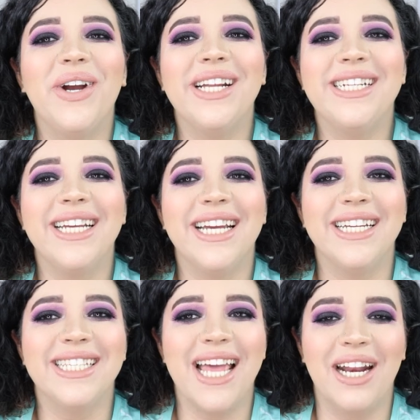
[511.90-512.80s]
which
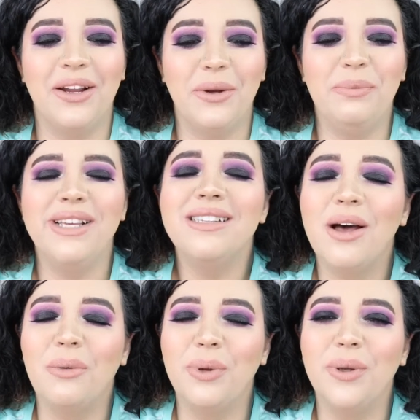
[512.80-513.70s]
is, and I hope these
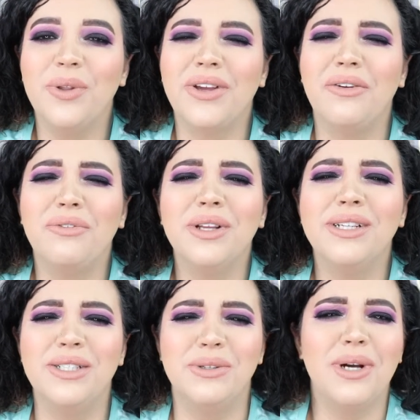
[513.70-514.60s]
help you, like I
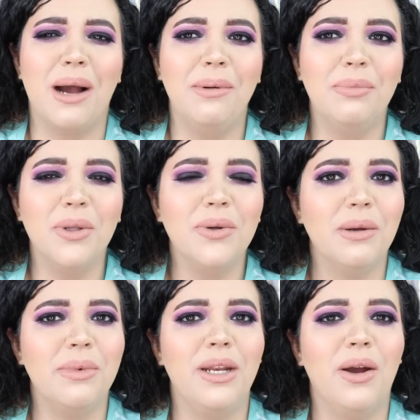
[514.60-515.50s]
really do, comment below and
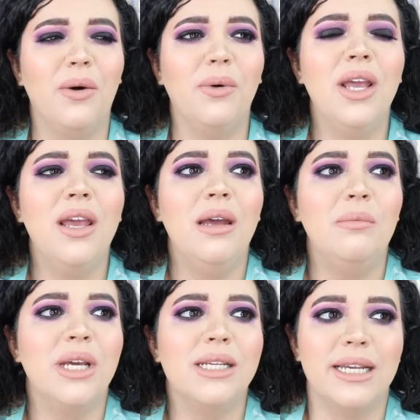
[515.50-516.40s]
let me know
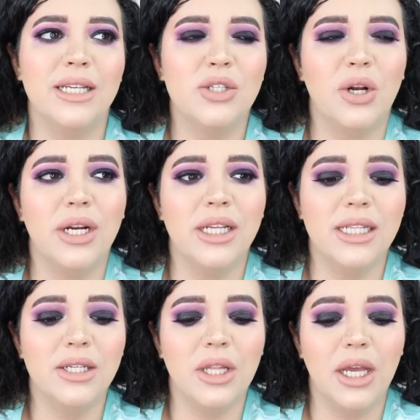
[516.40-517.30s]
because I started
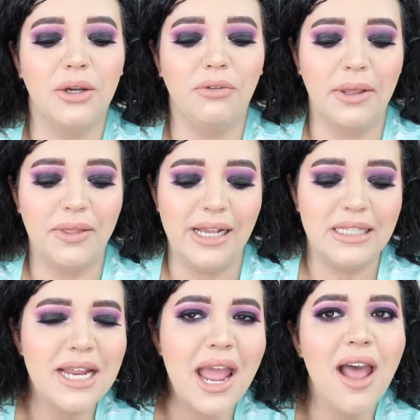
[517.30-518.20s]
to like write
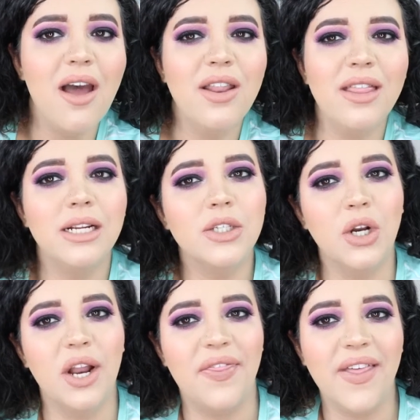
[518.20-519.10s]
these down and then I
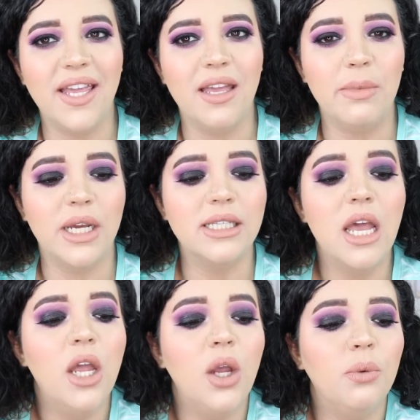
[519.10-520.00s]
started thinking because
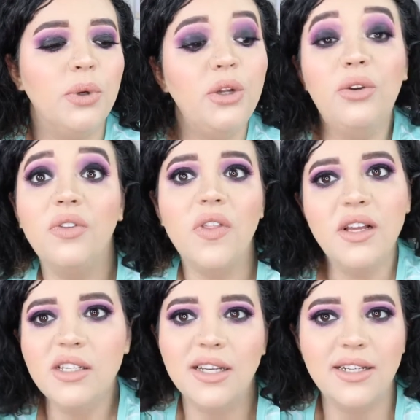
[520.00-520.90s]
when you do
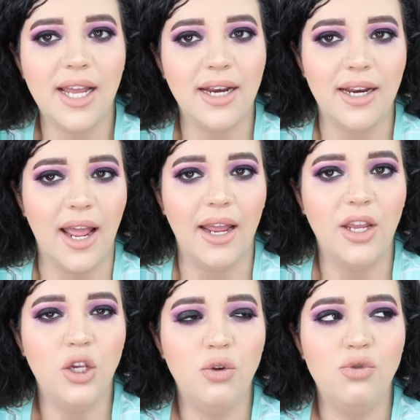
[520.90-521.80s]
things like day to day,
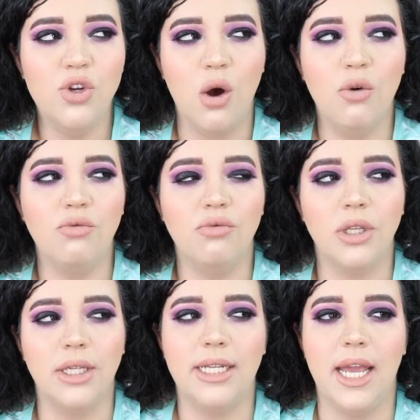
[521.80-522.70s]
you don't
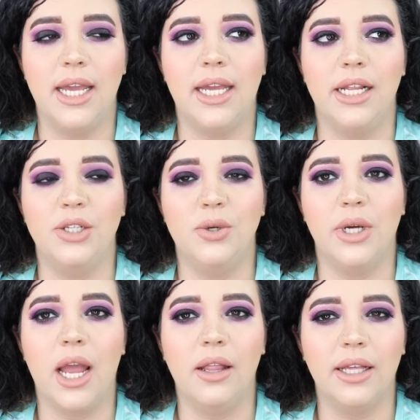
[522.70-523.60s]
really take into
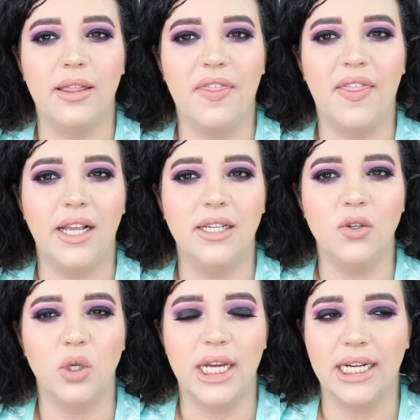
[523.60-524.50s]
account like the
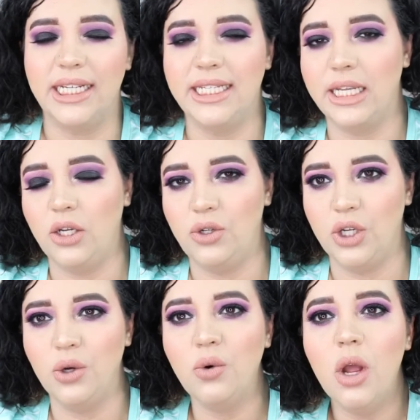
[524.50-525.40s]
things or techniques that you
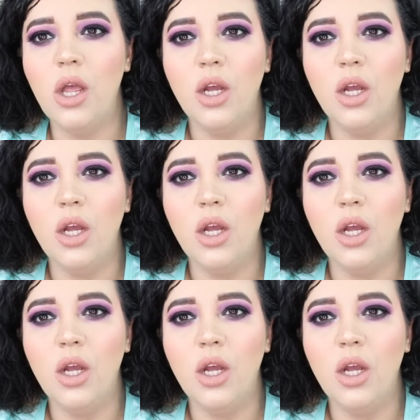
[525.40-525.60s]
do.